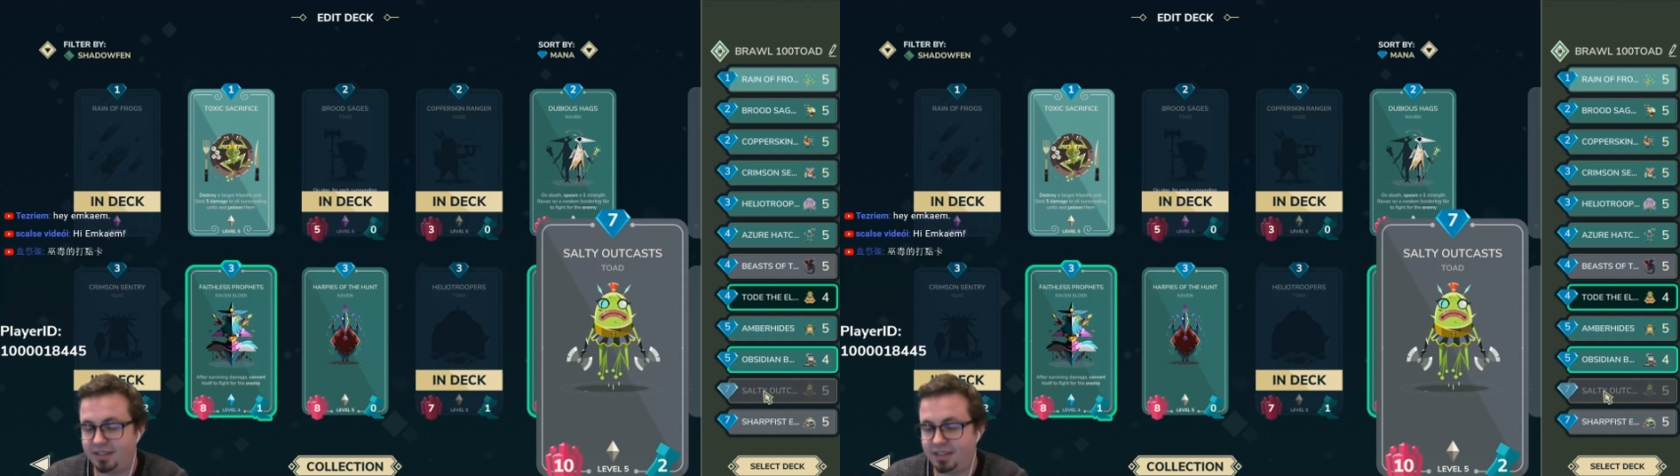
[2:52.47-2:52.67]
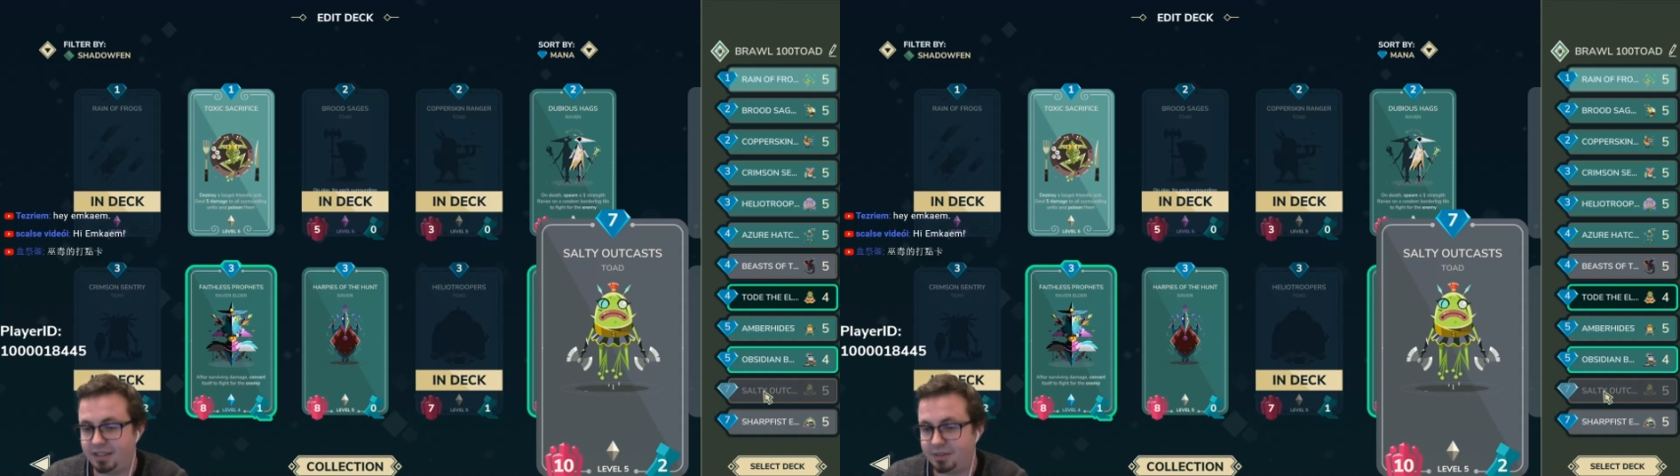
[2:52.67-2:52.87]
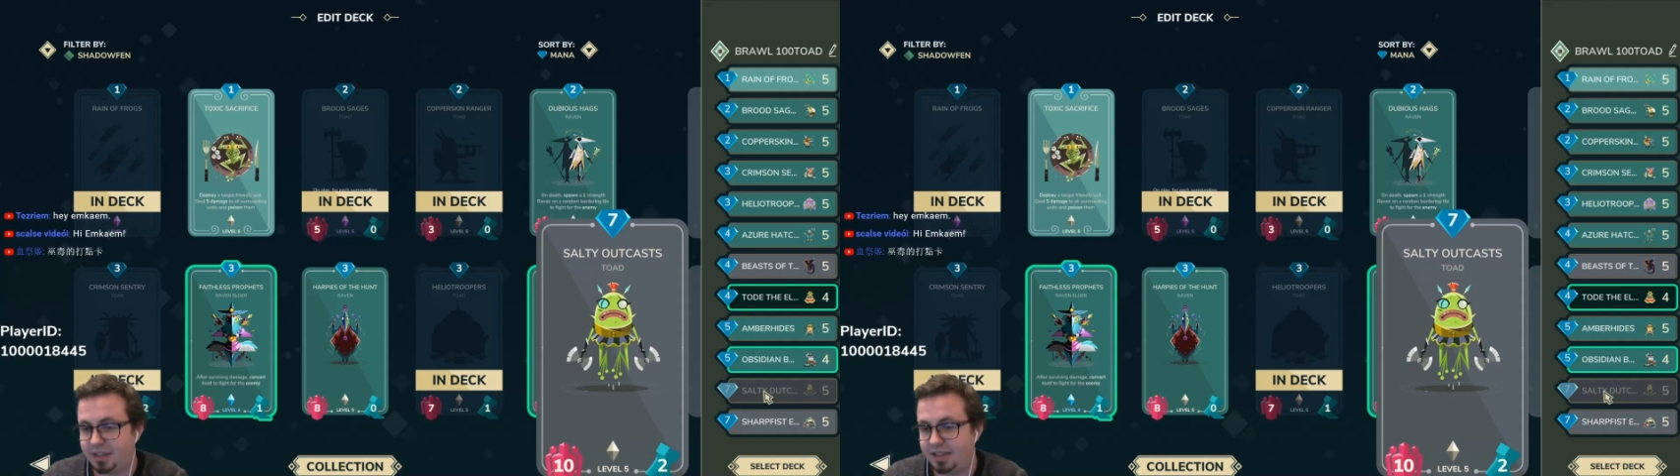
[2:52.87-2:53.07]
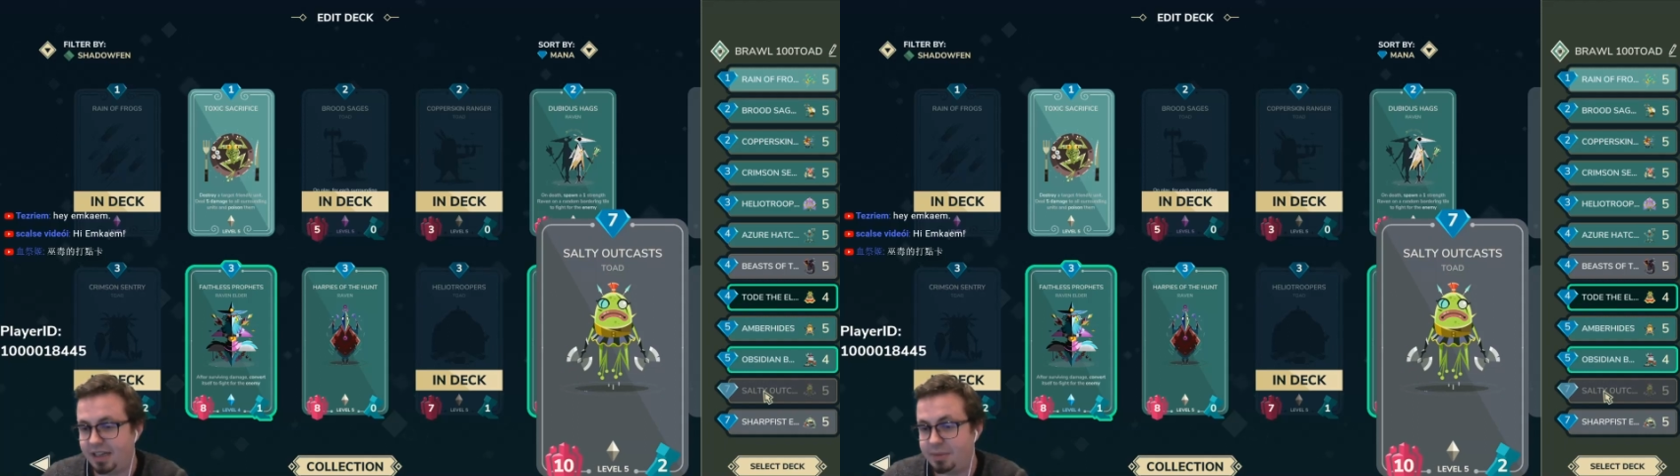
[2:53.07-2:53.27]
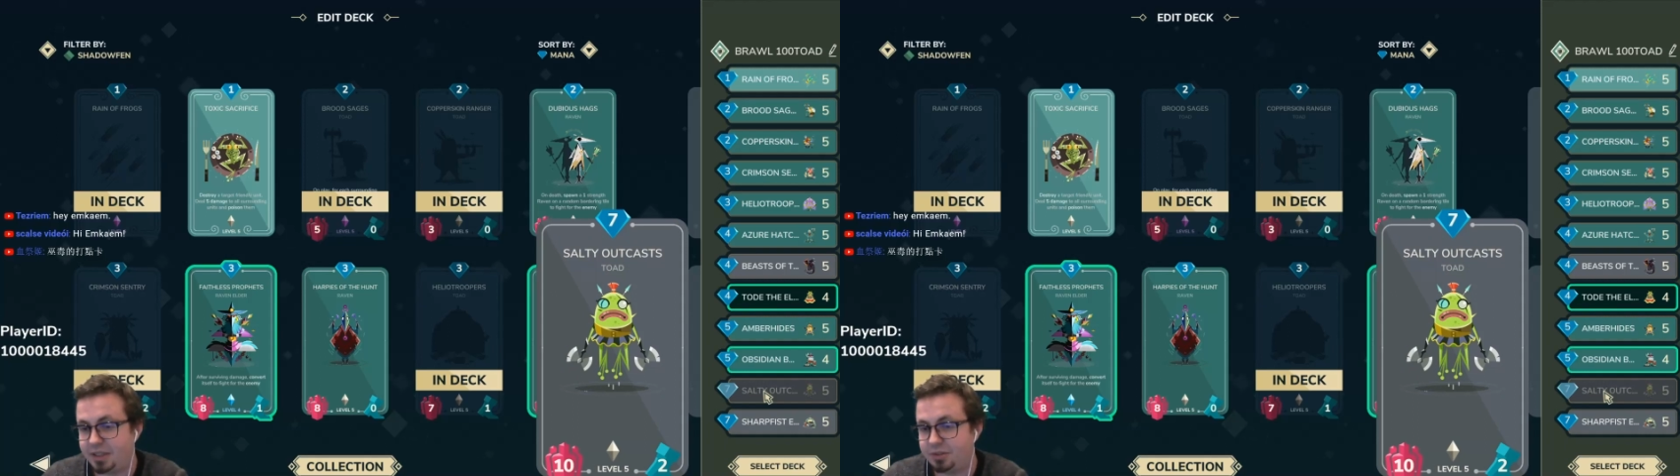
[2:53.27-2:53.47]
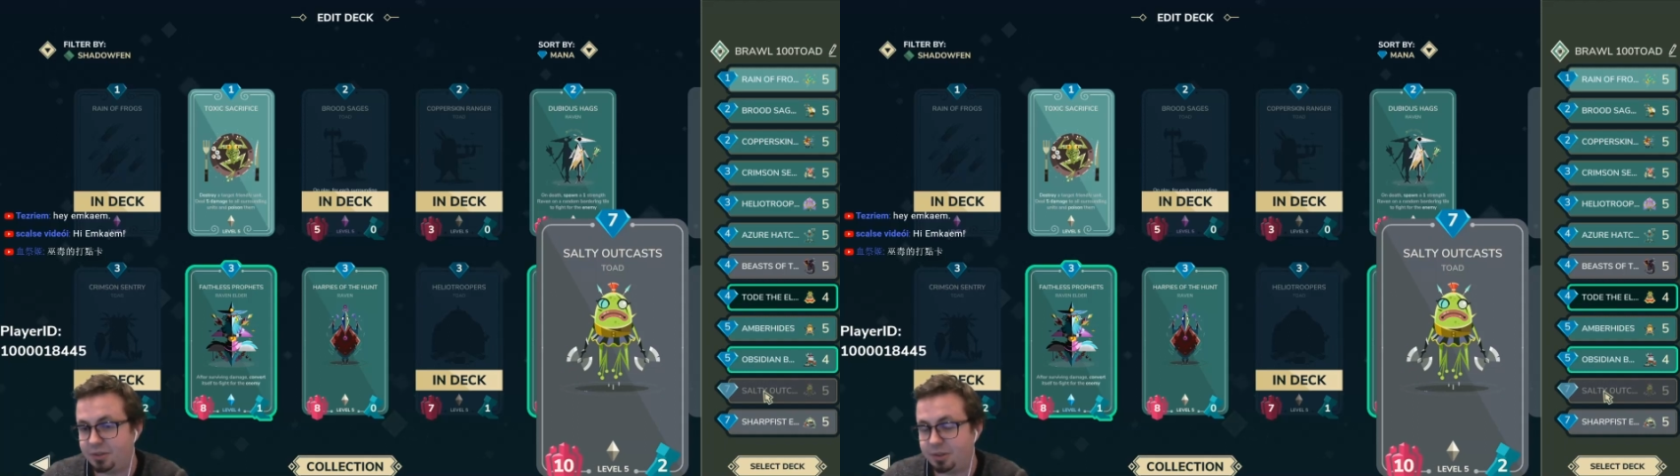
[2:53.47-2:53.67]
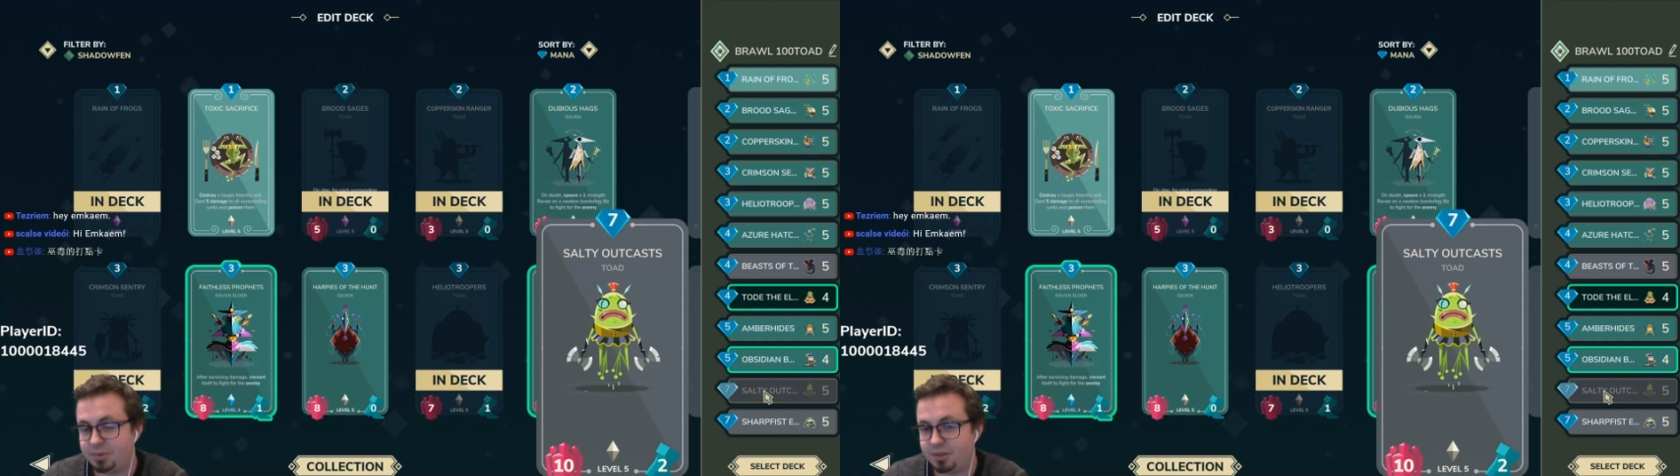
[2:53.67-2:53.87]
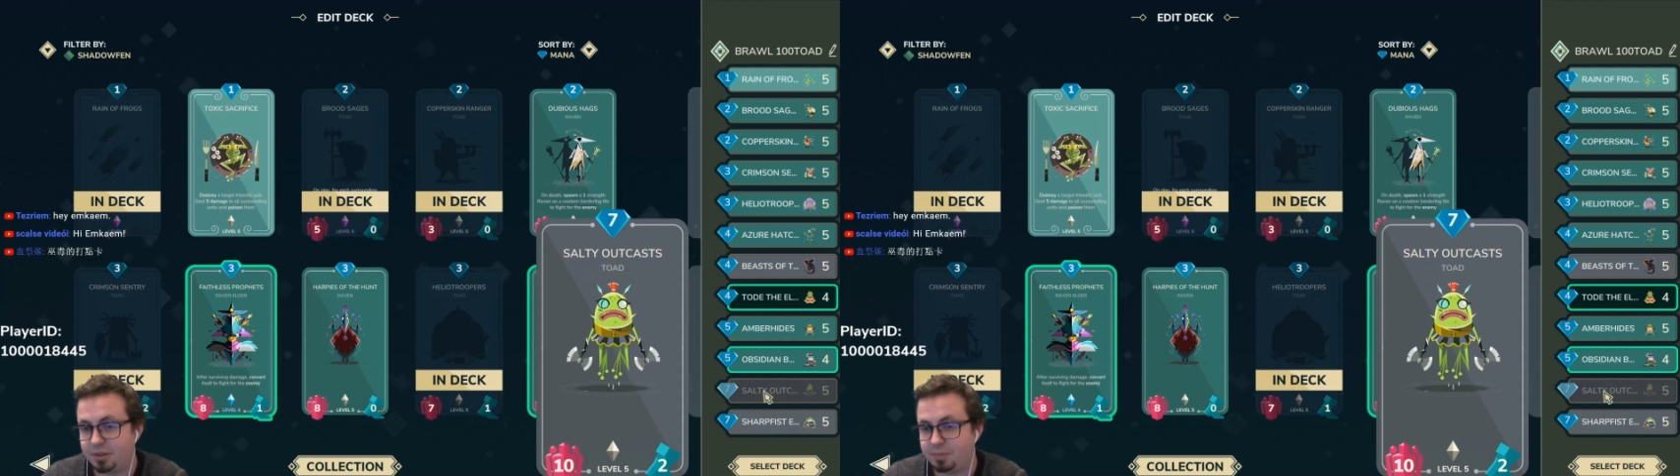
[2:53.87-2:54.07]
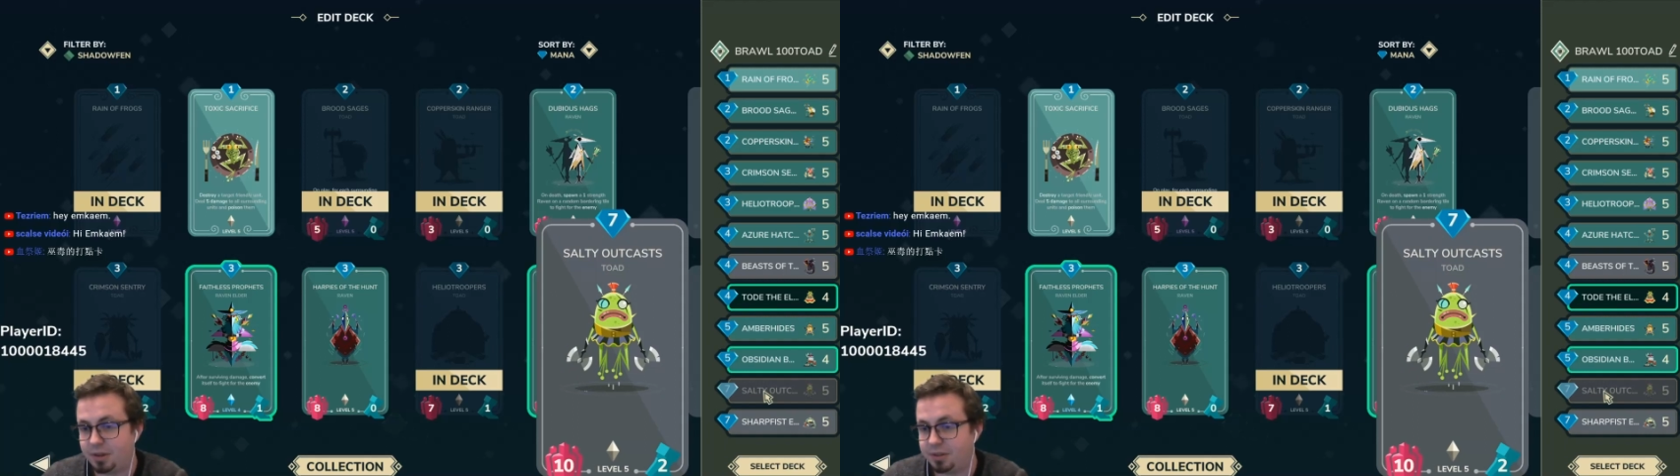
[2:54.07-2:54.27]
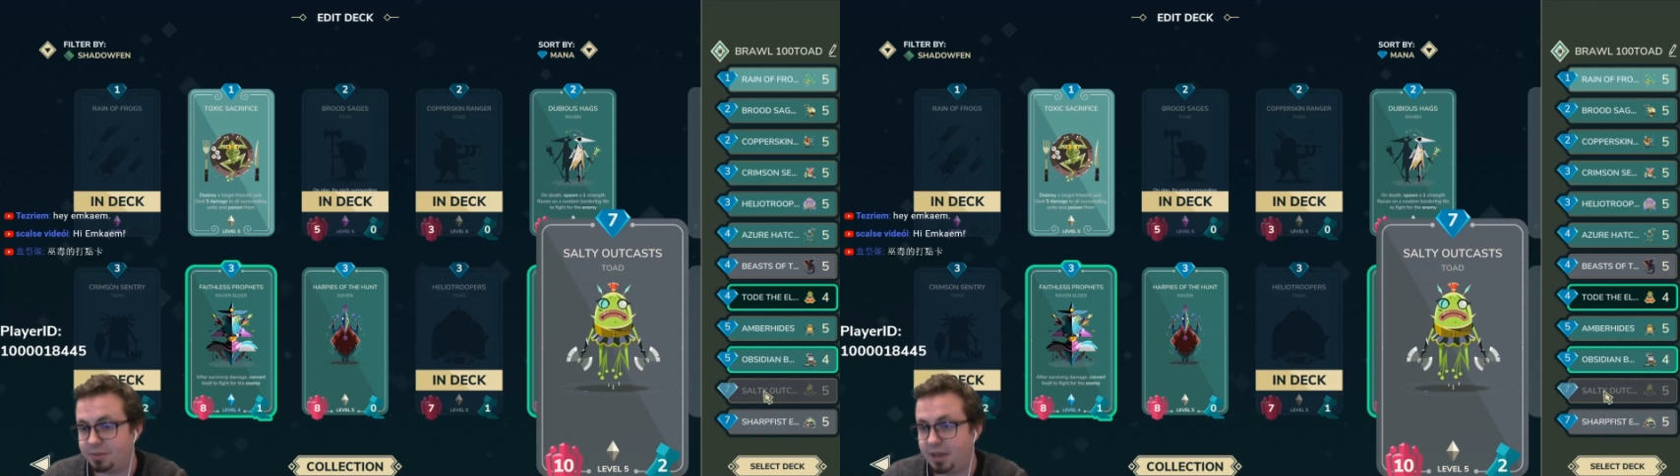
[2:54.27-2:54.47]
Deal 10 damage to your opponent's